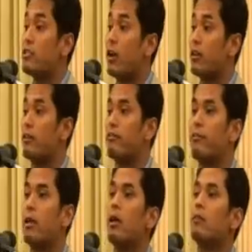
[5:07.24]
instructive.
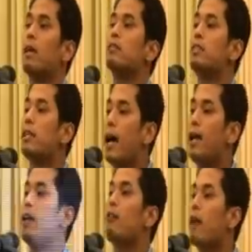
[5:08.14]
Tan Sri
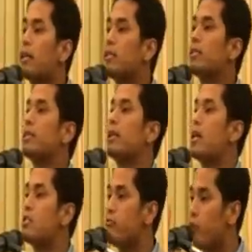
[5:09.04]
Khalid registered
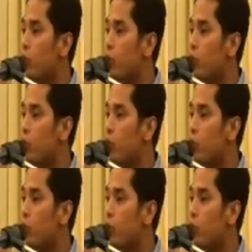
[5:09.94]
as a